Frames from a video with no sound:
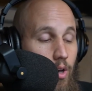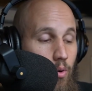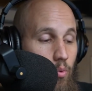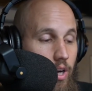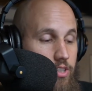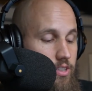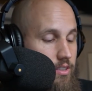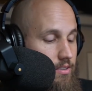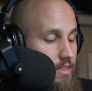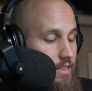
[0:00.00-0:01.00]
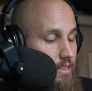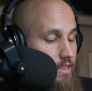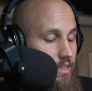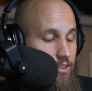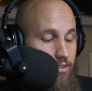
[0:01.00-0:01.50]
watching
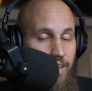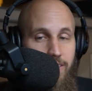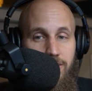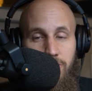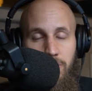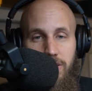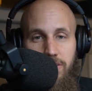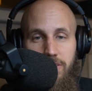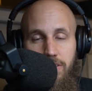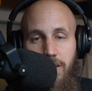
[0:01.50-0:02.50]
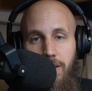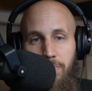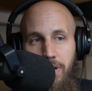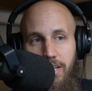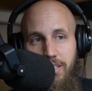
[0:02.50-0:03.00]
and you'd like to sponsor a
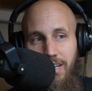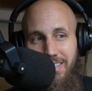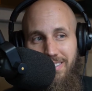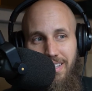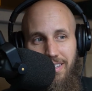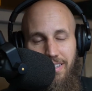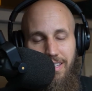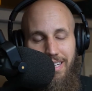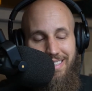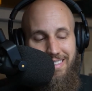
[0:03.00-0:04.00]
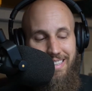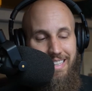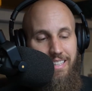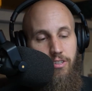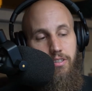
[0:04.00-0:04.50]
podcast that has
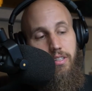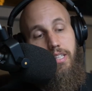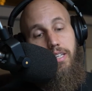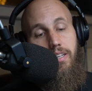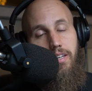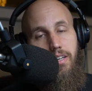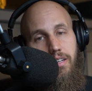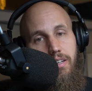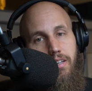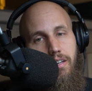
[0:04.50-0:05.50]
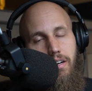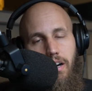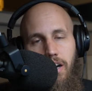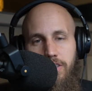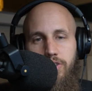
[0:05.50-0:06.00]
literally
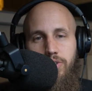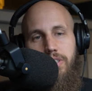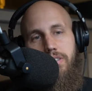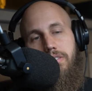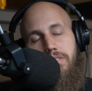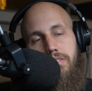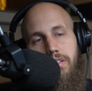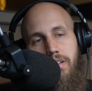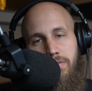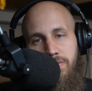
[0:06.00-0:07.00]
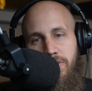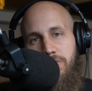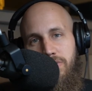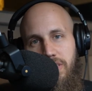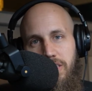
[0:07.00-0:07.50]
hundreds of
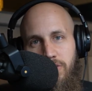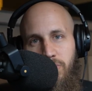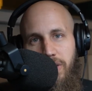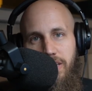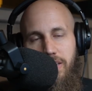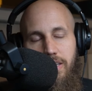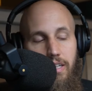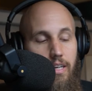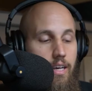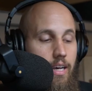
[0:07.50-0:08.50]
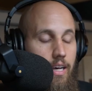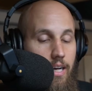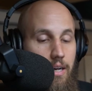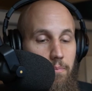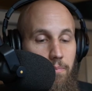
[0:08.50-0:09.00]
views each week,
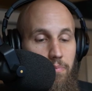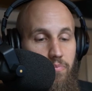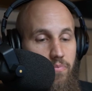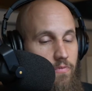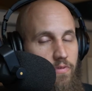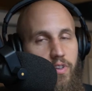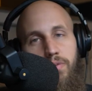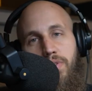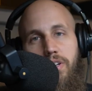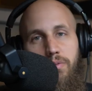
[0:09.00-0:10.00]
feel free to